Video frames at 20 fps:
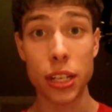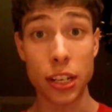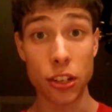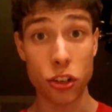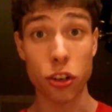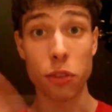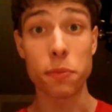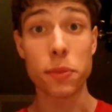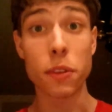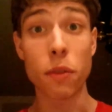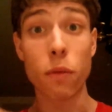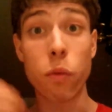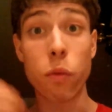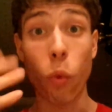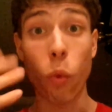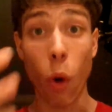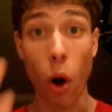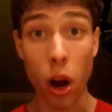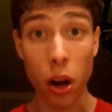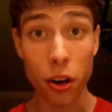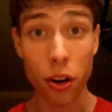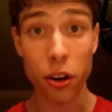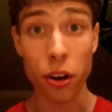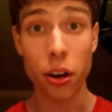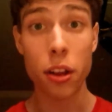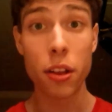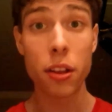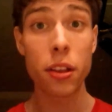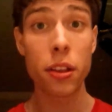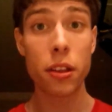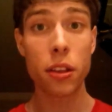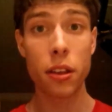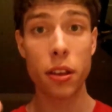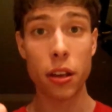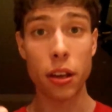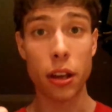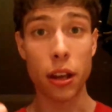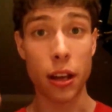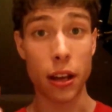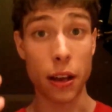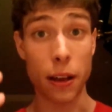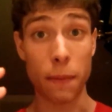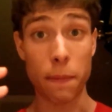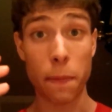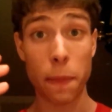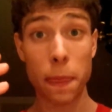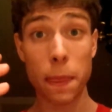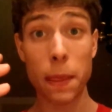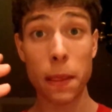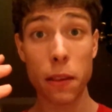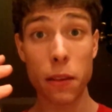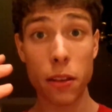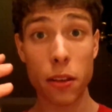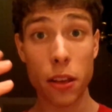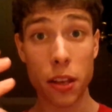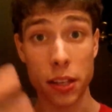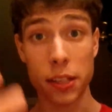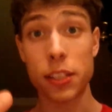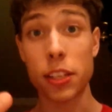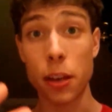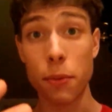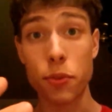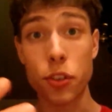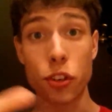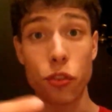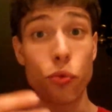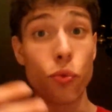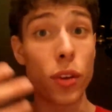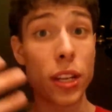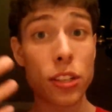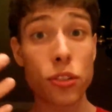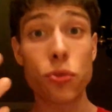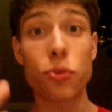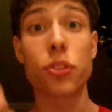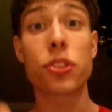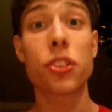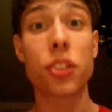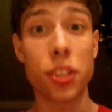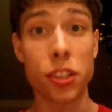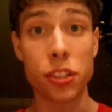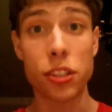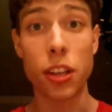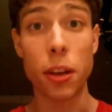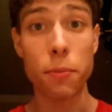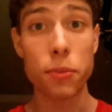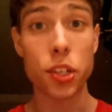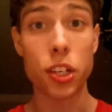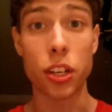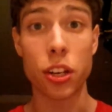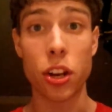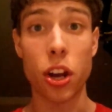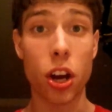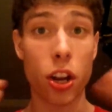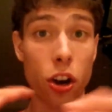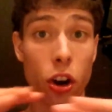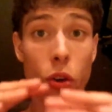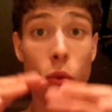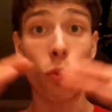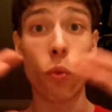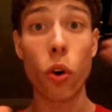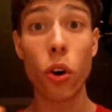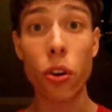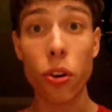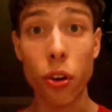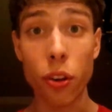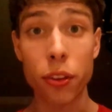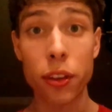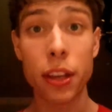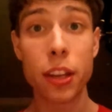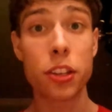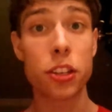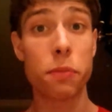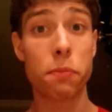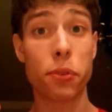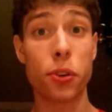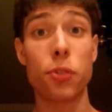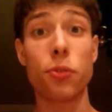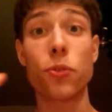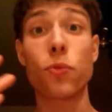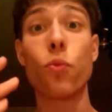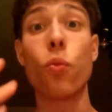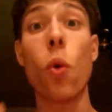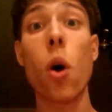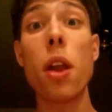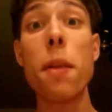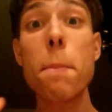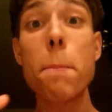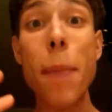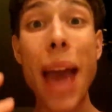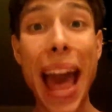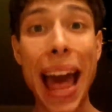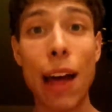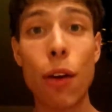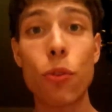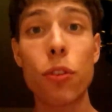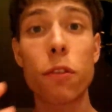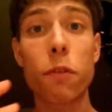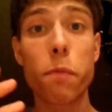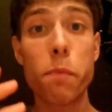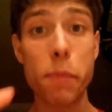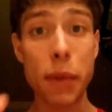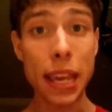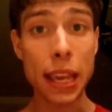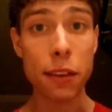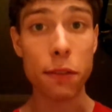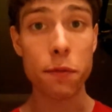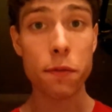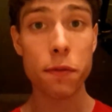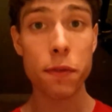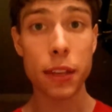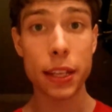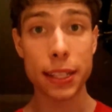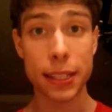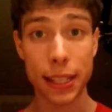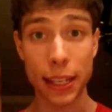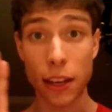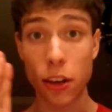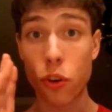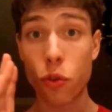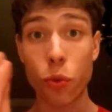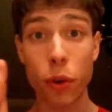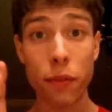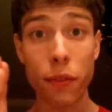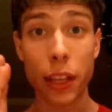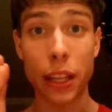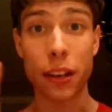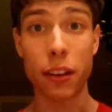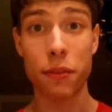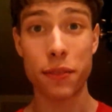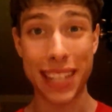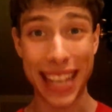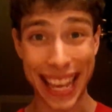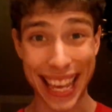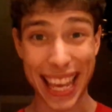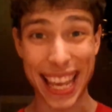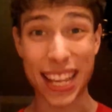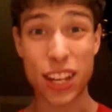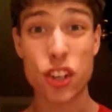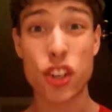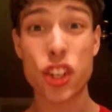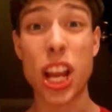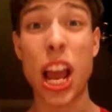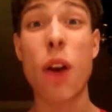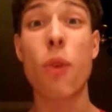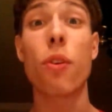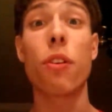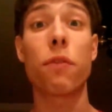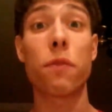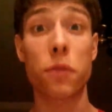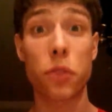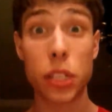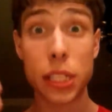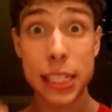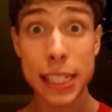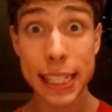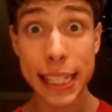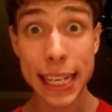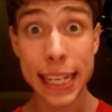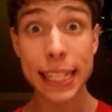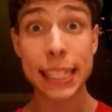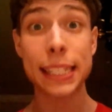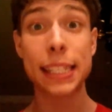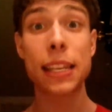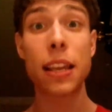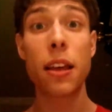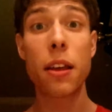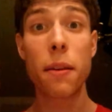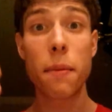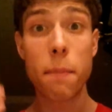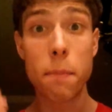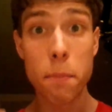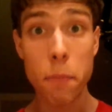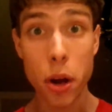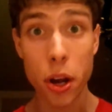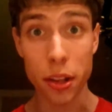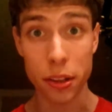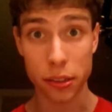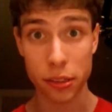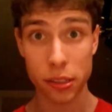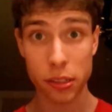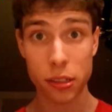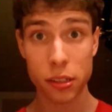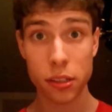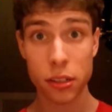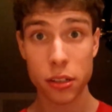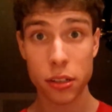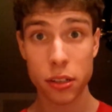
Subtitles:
in terms of water consumption, resource consumption on our world. To produce 1 pound of beef is the equivalent of taking a shower for 6 months.